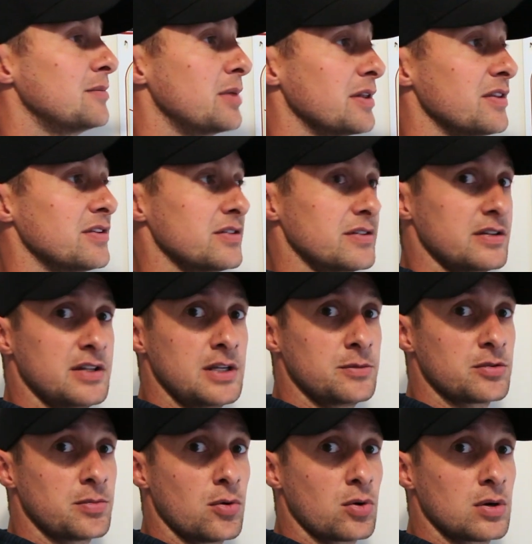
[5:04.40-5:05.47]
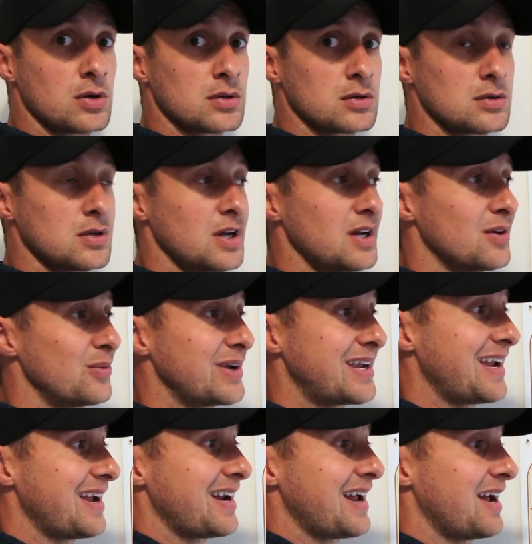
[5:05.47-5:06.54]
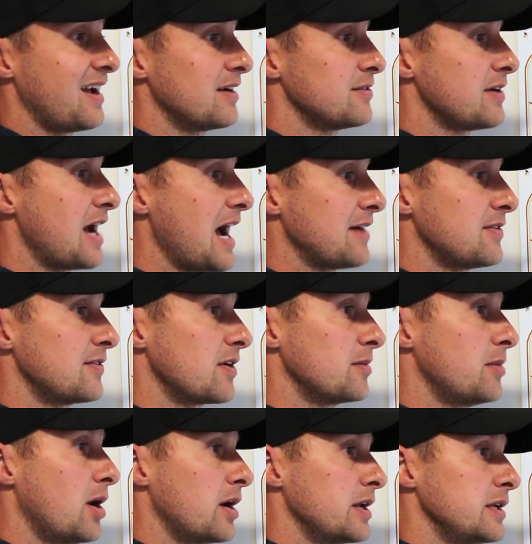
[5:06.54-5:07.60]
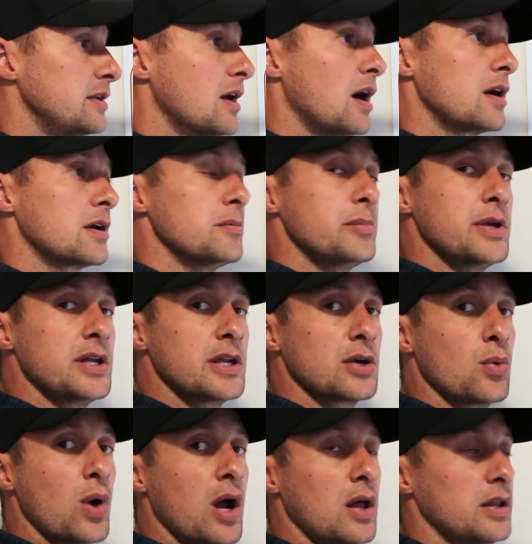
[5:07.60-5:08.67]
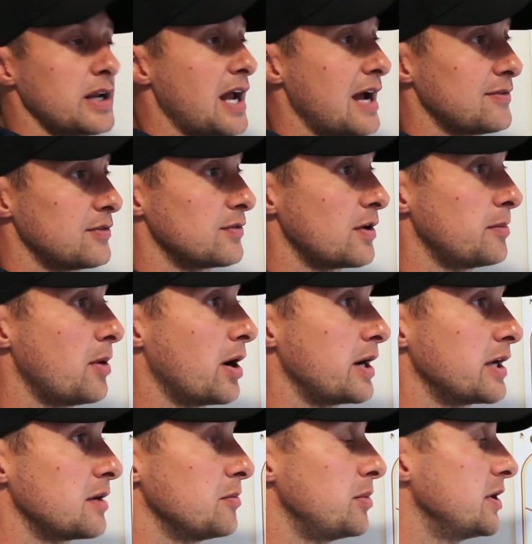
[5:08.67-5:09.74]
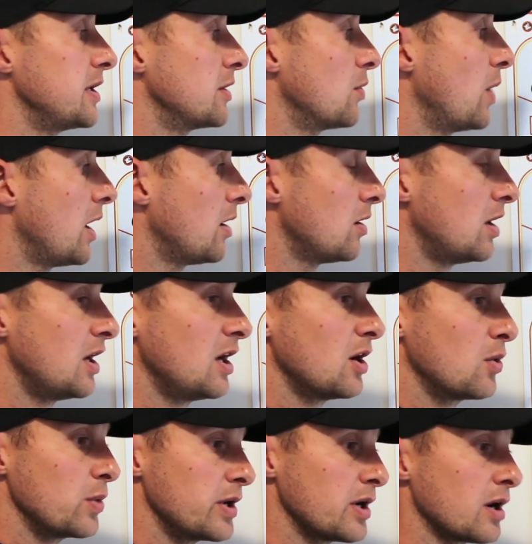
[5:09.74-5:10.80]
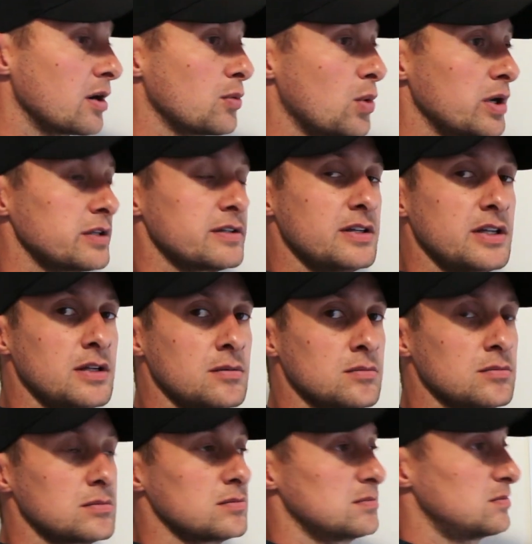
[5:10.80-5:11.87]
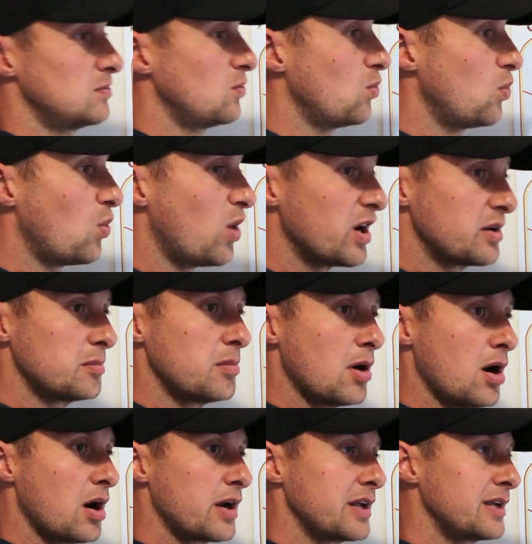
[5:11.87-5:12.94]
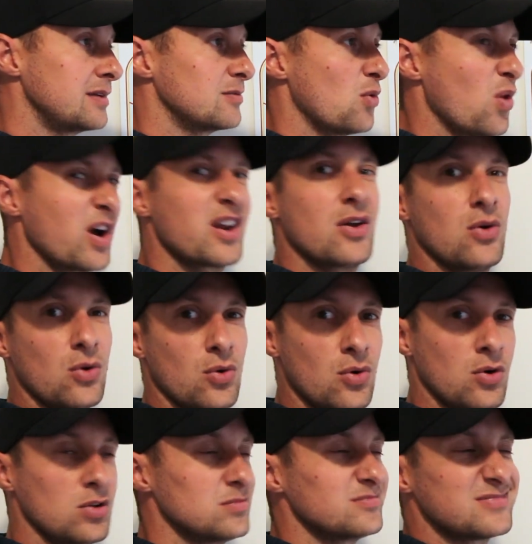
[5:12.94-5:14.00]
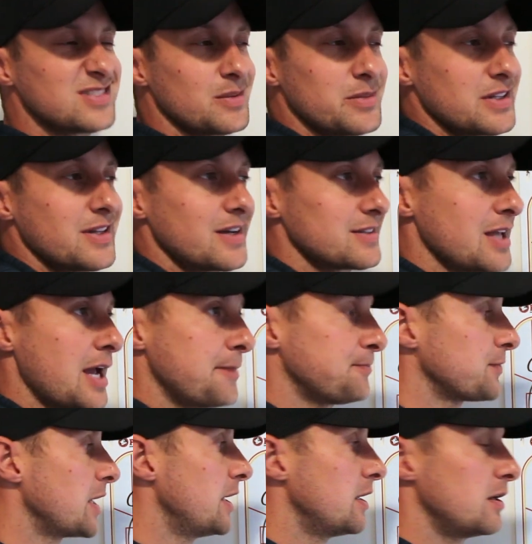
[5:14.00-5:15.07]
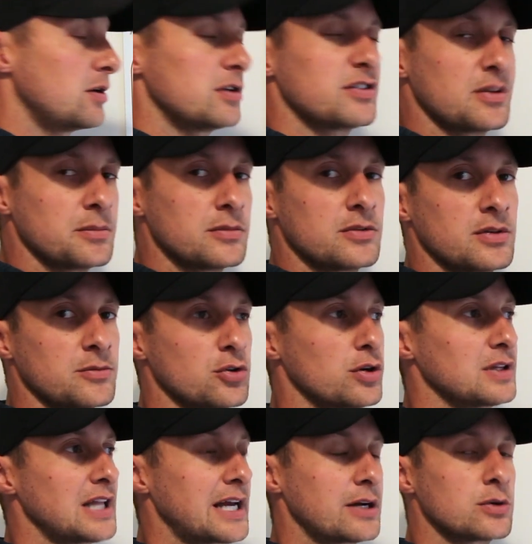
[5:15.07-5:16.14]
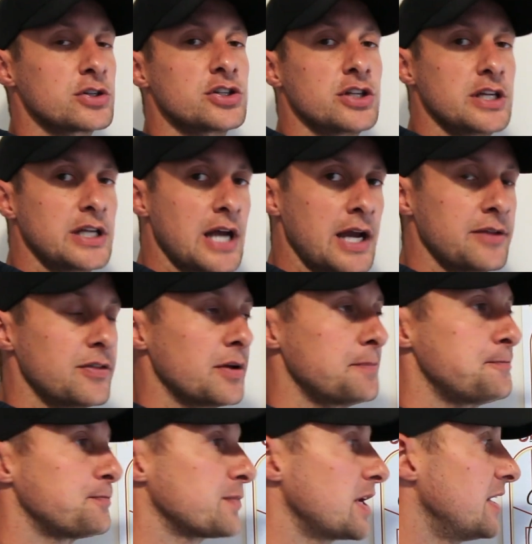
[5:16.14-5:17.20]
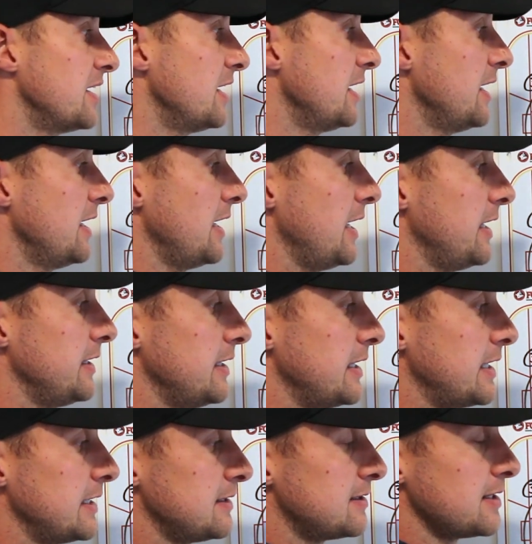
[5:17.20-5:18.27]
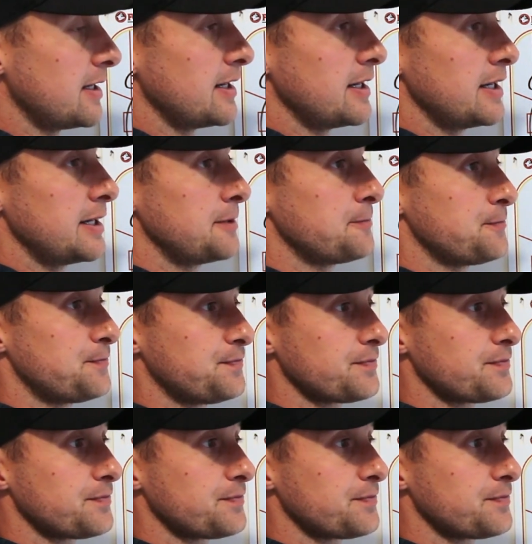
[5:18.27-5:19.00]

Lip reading: But this is a team sport. We can't have half of our body not competing well and half of our body competing well. We are one team, one body, one whole, something like that. Some sort of language to unite them. And then I'd say